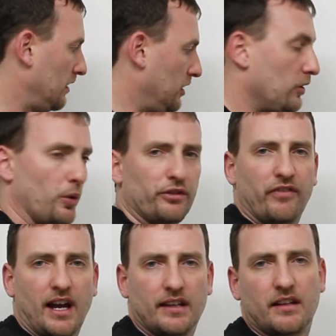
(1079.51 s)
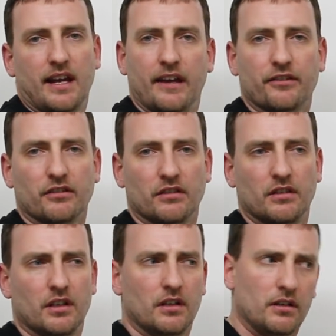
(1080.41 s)
You don't find the answer.
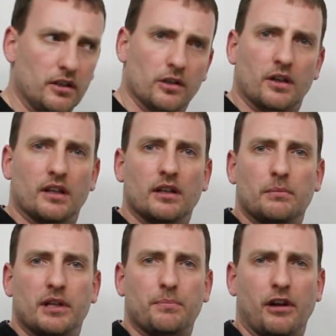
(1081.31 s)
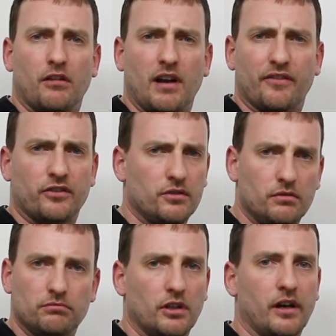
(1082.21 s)
You look a little bit at paragraph
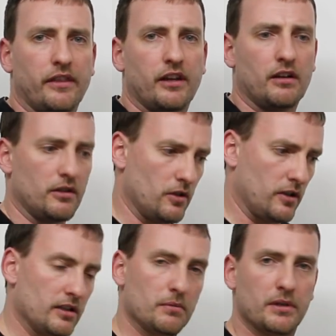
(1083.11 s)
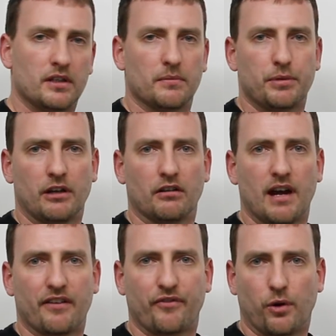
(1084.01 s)
2, not there. You little bit at
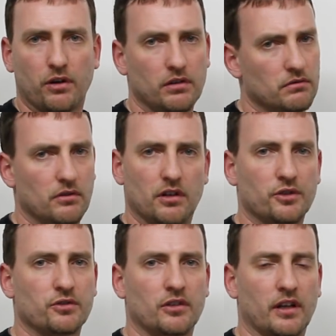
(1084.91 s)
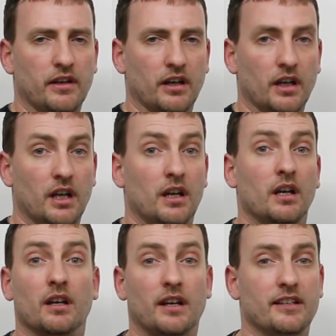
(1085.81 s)
paragraph 4, also not there.
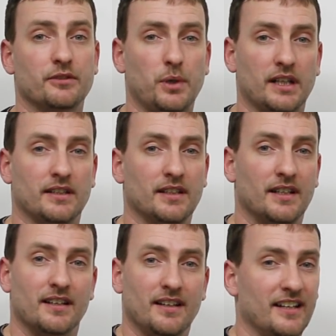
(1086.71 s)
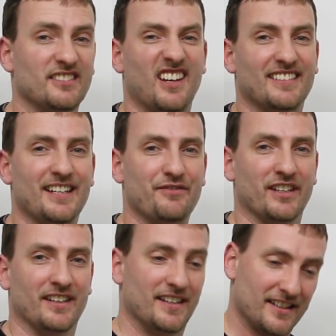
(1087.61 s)
Guess what? It's not
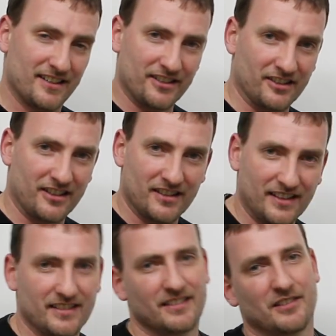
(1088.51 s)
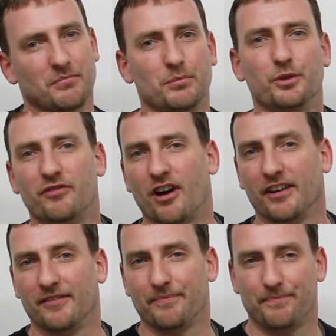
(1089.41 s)
given. Circle it, move
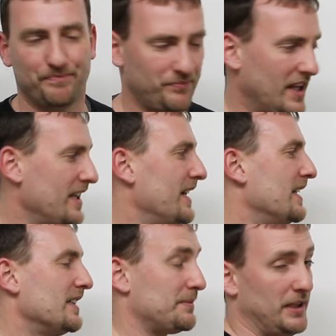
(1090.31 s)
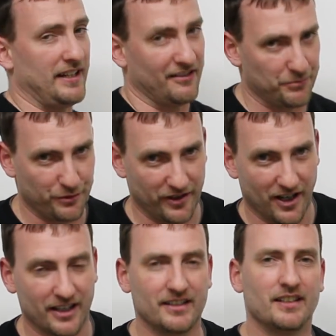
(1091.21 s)
on. Speaking of moving
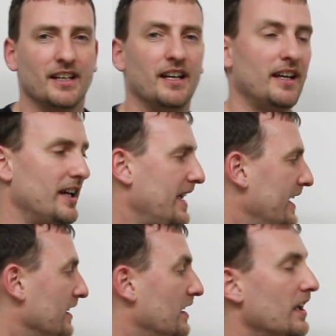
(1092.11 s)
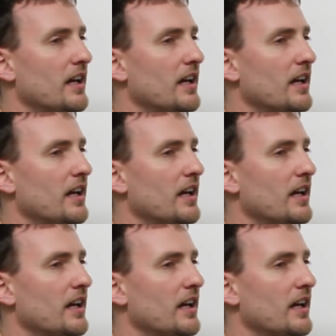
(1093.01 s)
on, again,